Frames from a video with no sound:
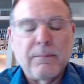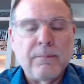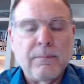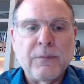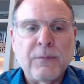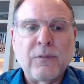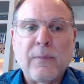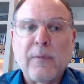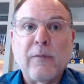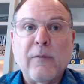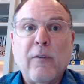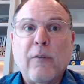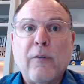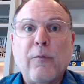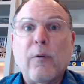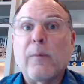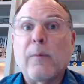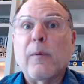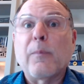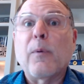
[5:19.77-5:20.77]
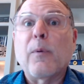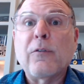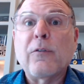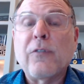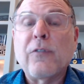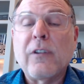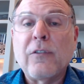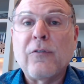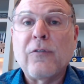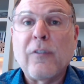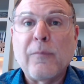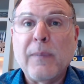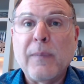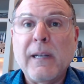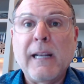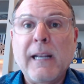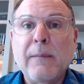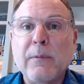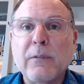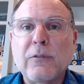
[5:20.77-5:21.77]
some of our former presidents have
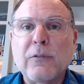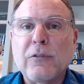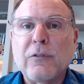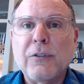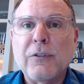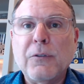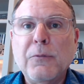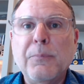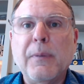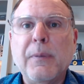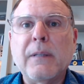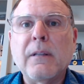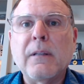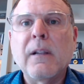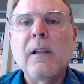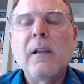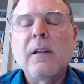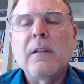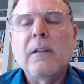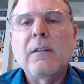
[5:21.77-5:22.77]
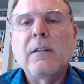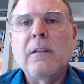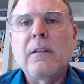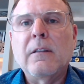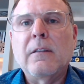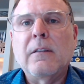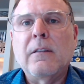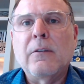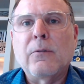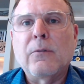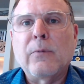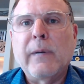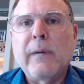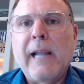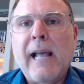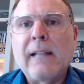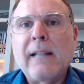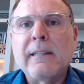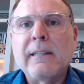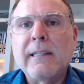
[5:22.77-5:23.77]
been able to do. But the
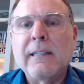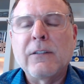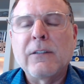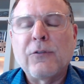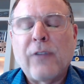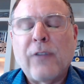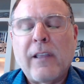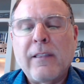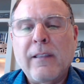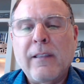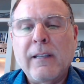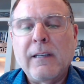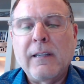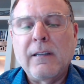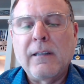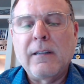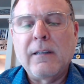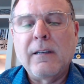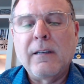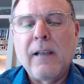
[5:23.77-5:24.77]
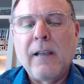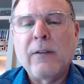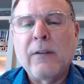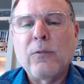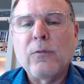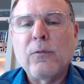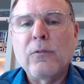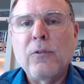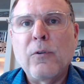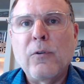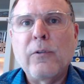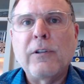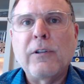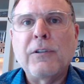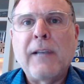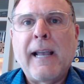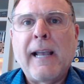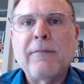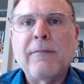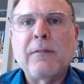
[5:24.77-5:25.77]
reality is, I don't know that
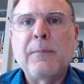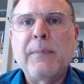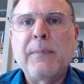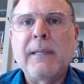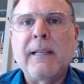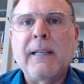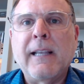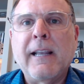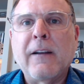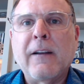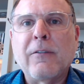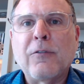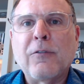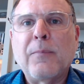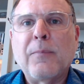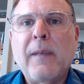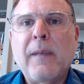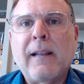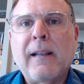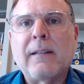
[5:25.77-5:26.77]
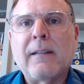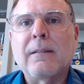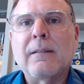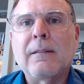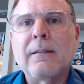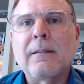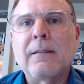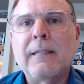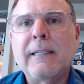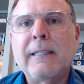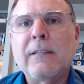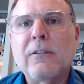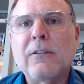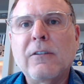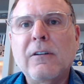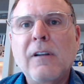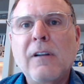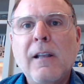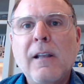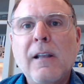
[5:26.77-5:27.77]
you have to be a charismatic leader.